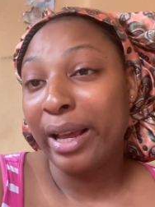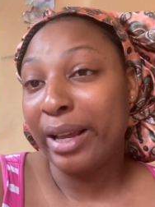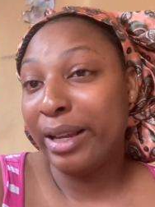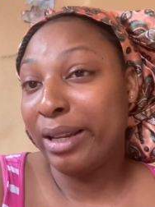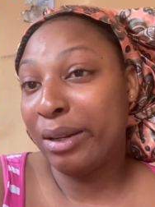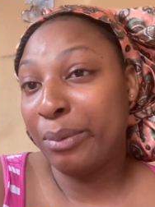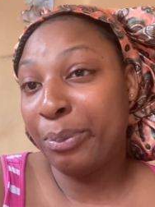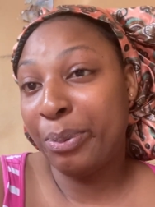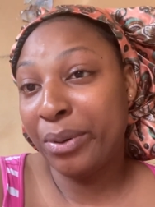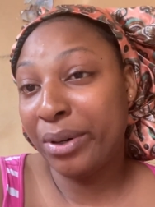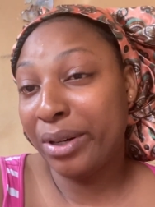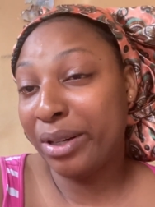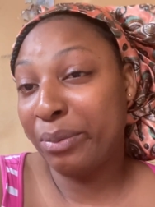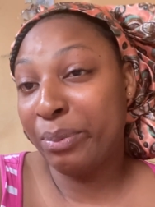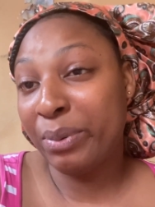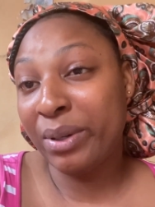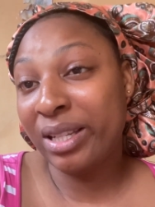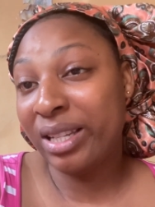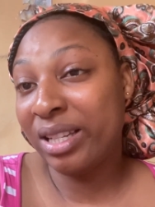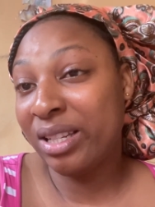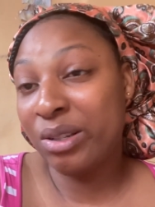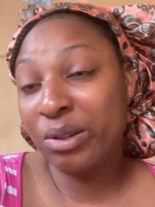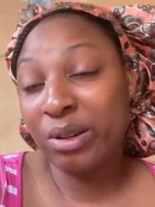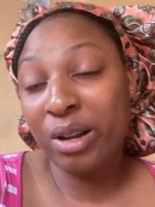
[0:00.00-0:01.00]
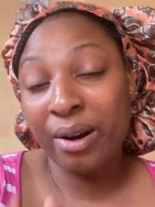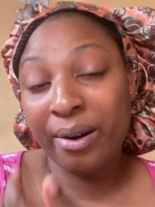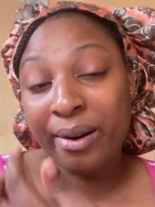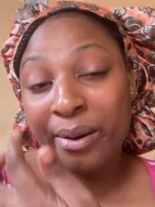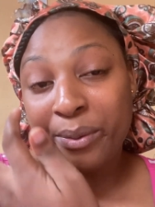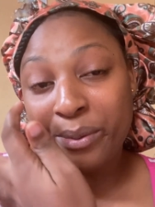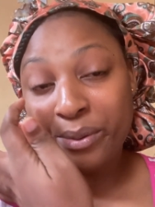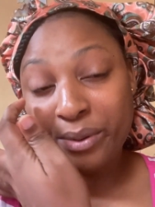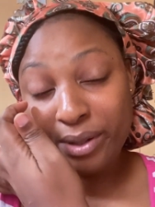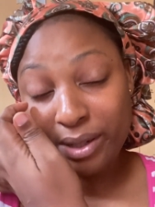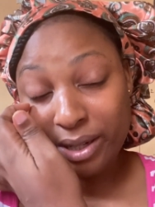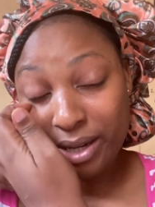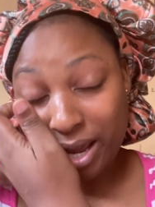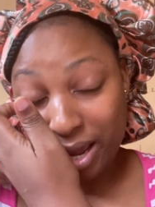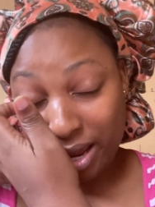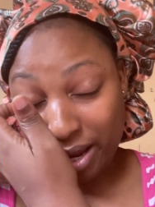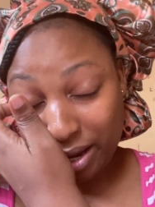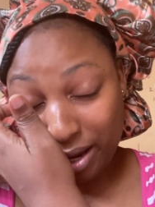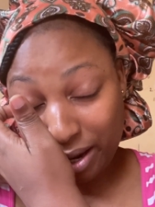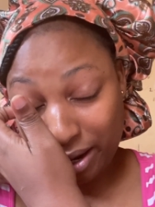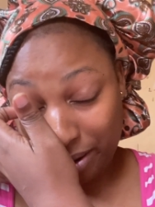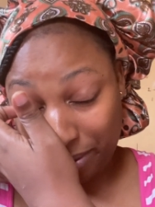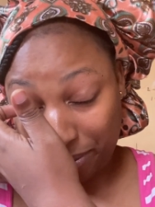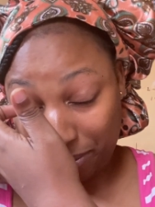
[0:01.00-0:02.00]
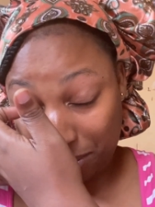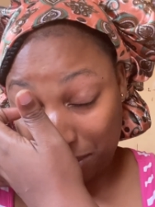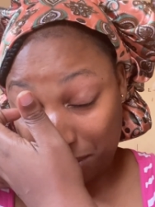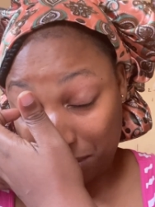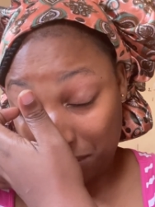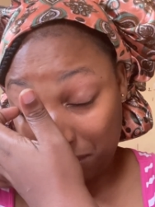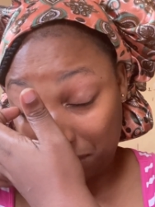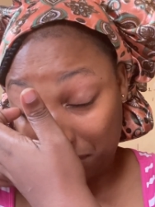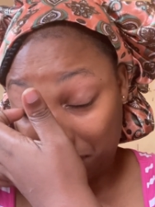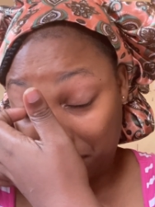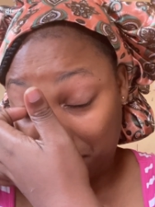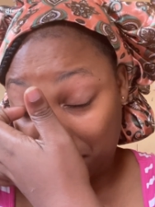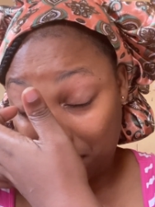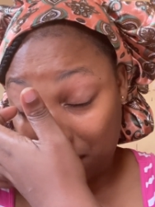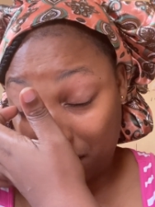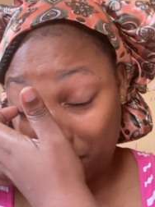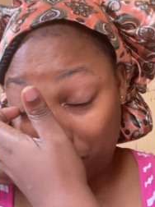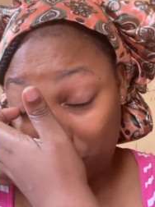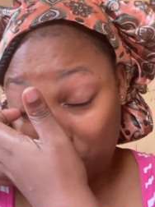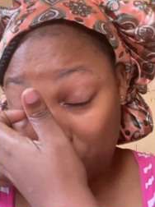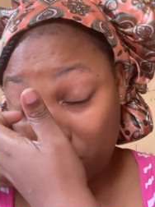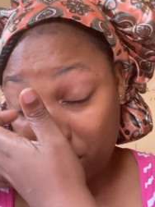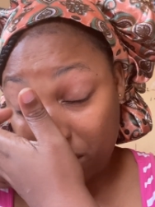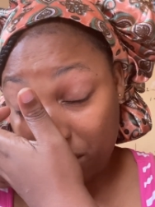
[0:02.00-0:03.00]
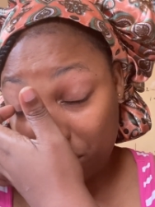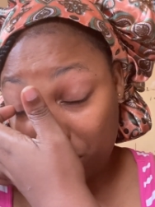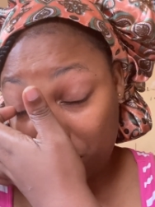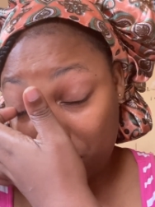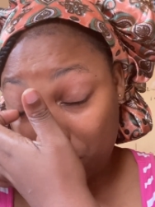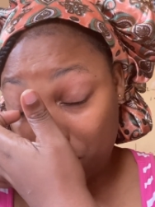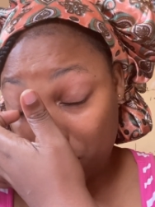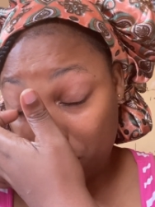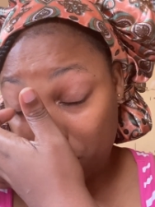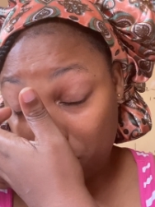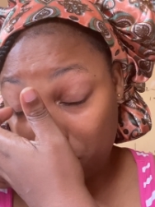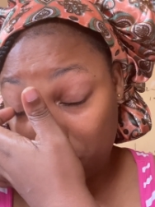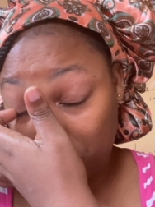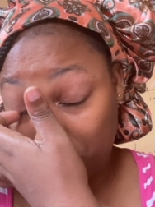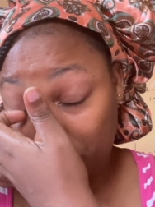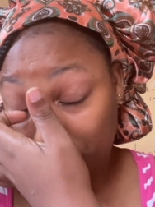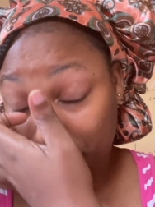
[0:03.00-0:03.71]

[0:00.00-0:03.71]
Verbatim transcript: The, the person is not around. Like, I'm trying to